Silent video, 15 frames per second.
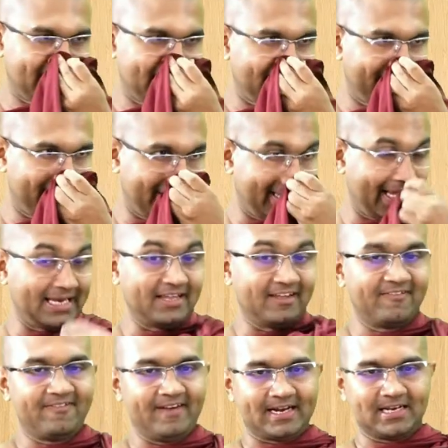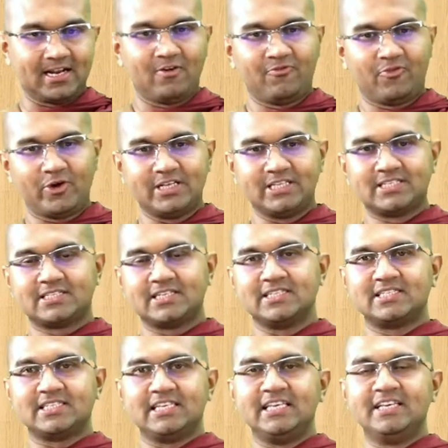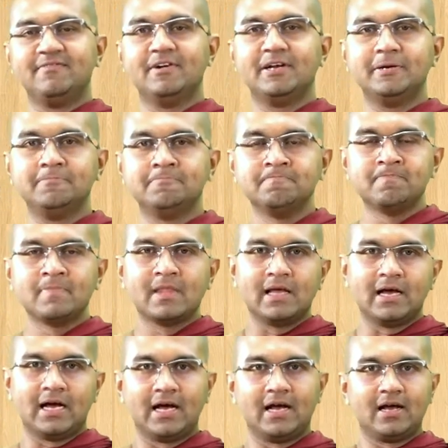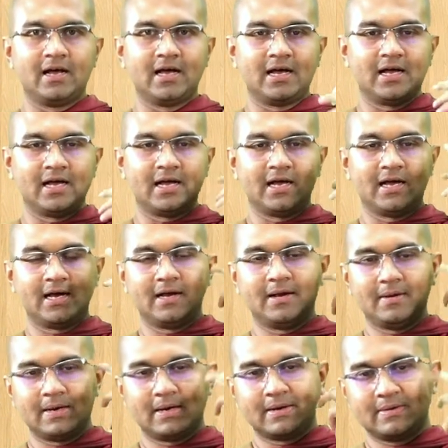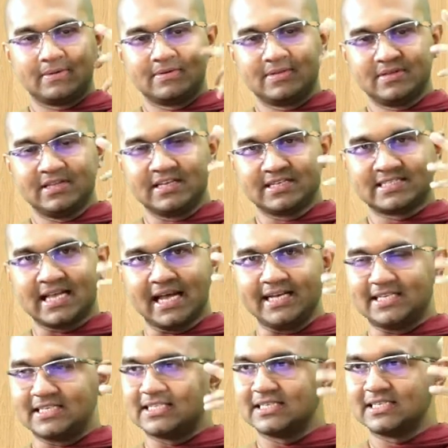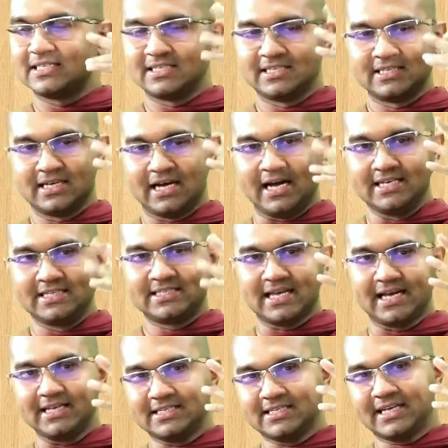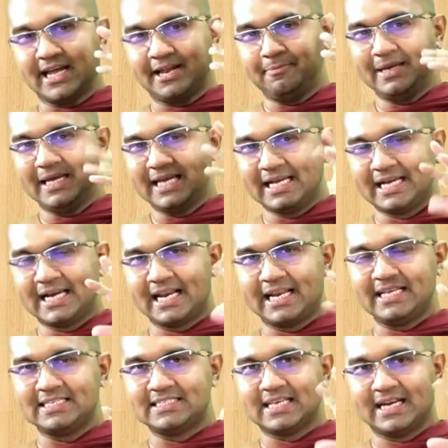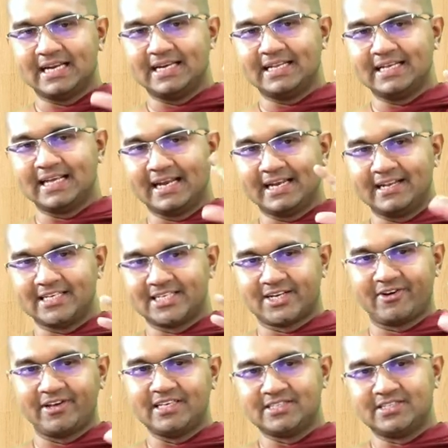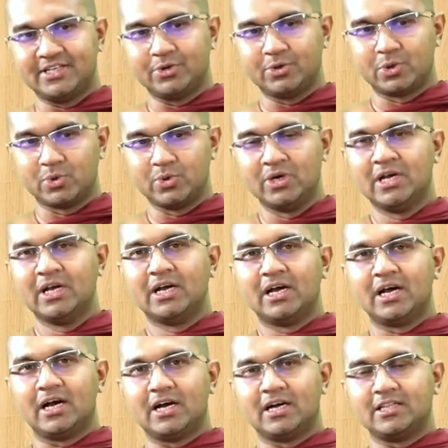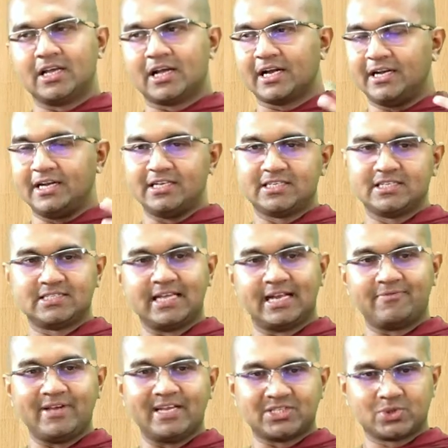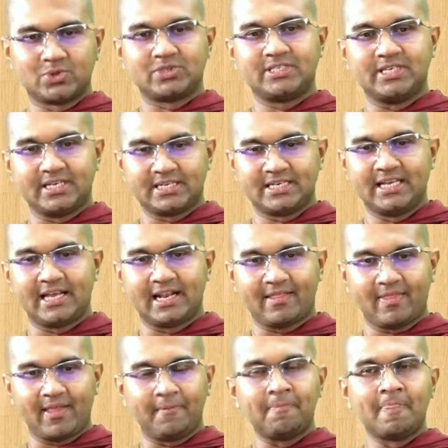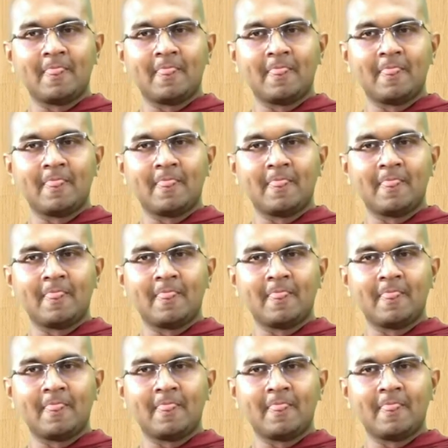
uh, we can affect now, for instance, even uh, the sight, eyesight can be increased and get decreased due to uh, the conditions that we associate here and there.